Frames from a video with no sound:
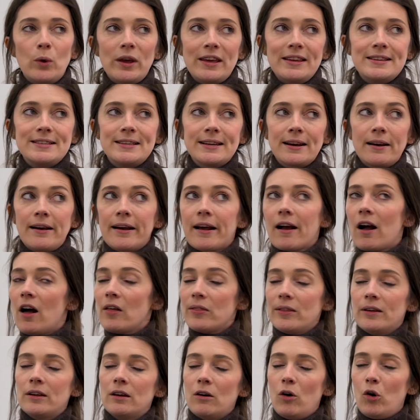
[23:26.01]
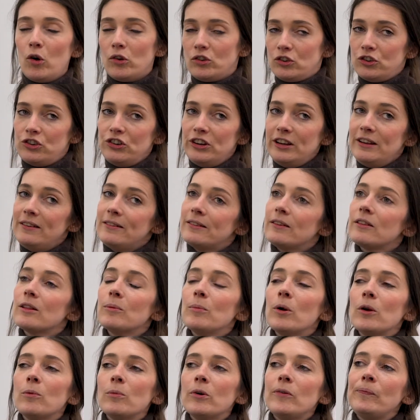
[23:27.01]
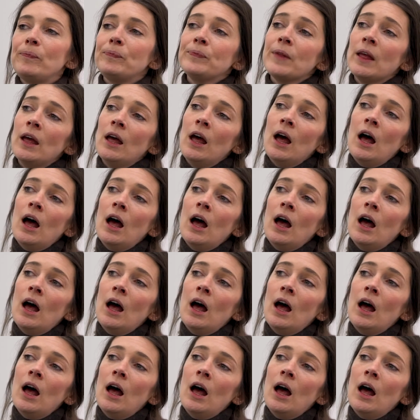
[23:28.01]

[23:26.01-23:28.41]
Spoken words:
eating like other hot cheese at the moment.